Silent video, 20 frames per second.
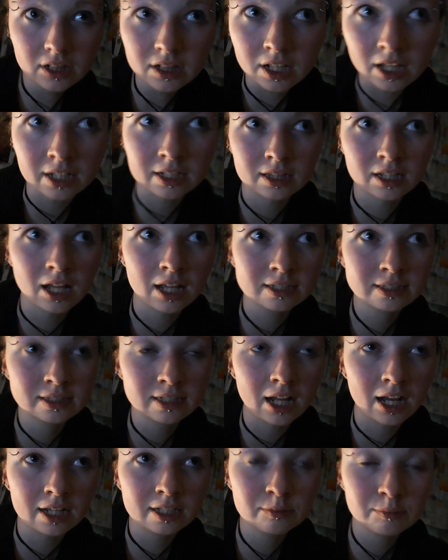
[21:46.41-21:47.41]
like last
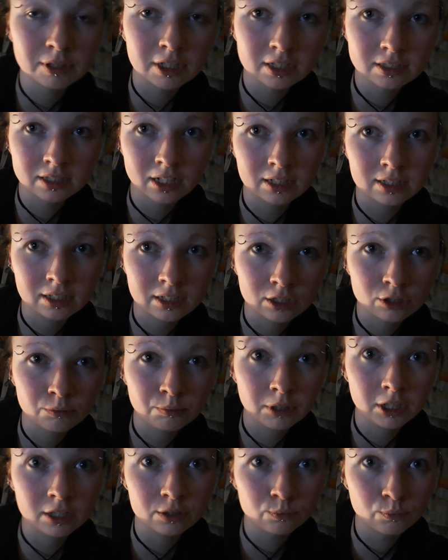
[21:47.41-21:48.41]
night, because I needed to
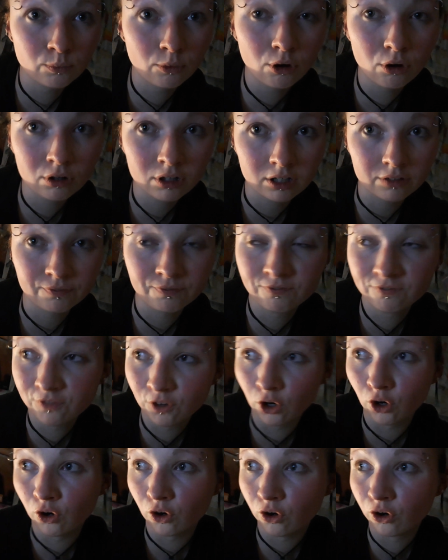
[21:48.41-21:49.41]
be at work at
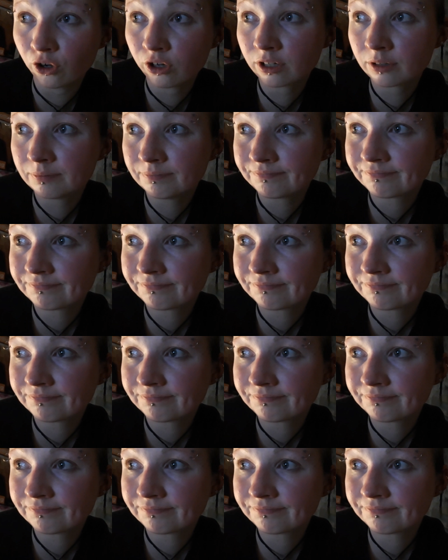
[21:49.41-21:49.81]
4.